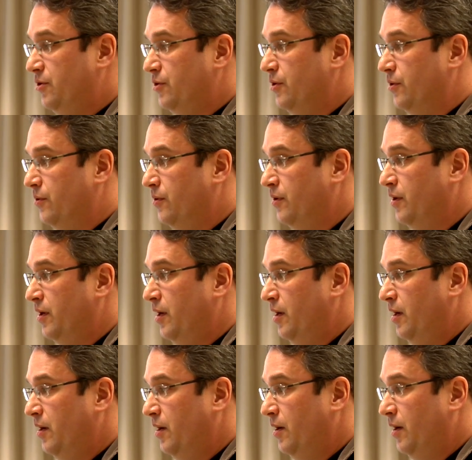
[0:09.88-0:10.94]
for
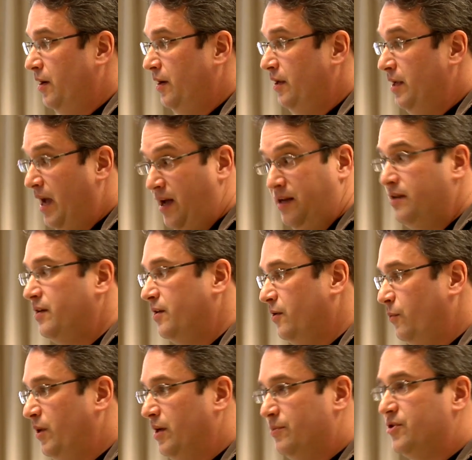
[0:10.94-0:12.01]
19 years now
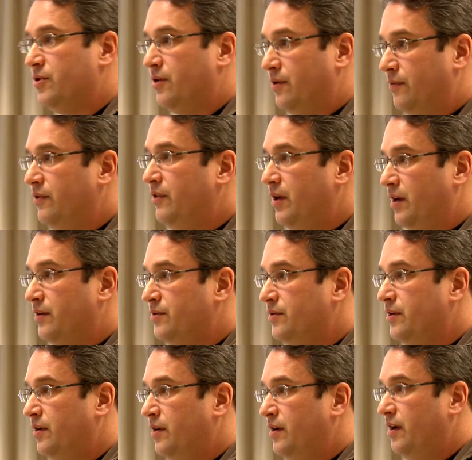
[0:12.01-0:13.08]
in a teaching
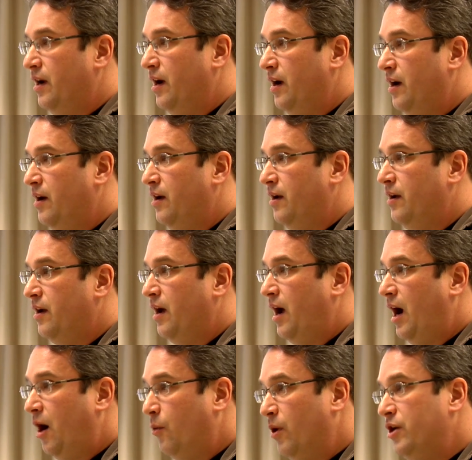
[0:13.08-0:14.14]
role. I
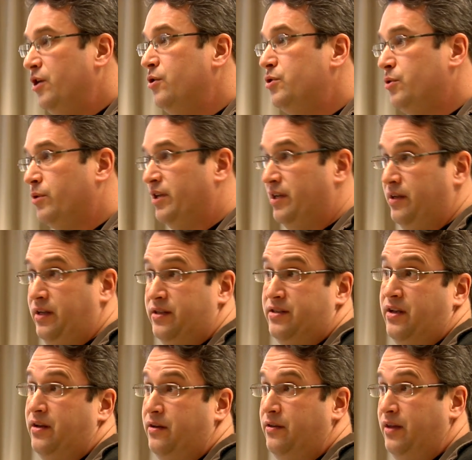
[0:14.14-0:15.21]
started off as a
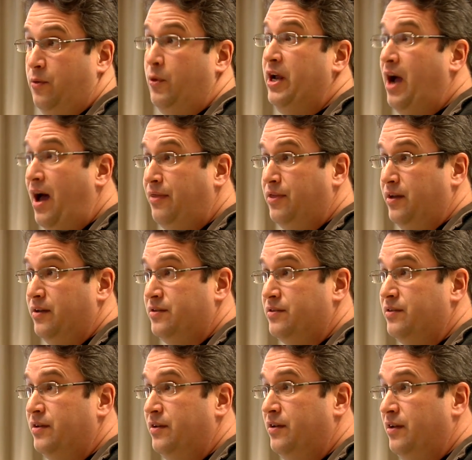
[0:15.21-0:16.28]
student here in
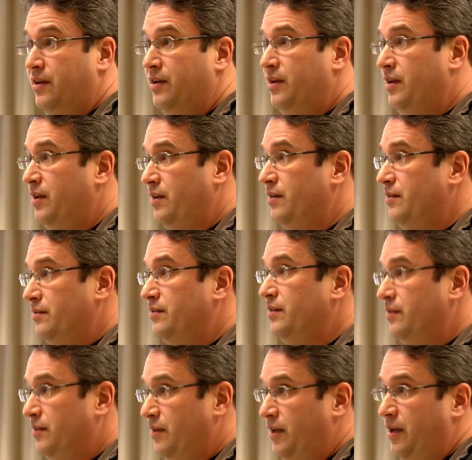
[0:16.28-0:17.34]
1981.
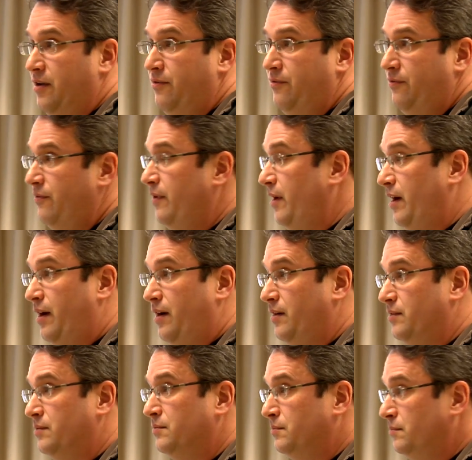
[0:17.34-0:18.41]
Uh, I came
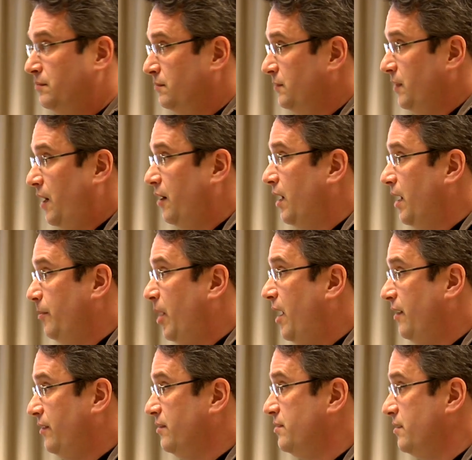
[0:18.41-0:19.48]
in
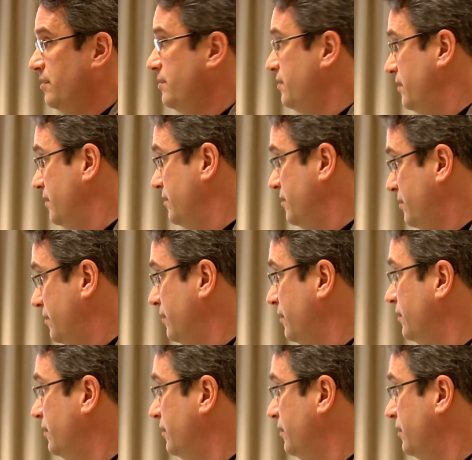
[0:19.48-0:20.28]
thinking I would do something in the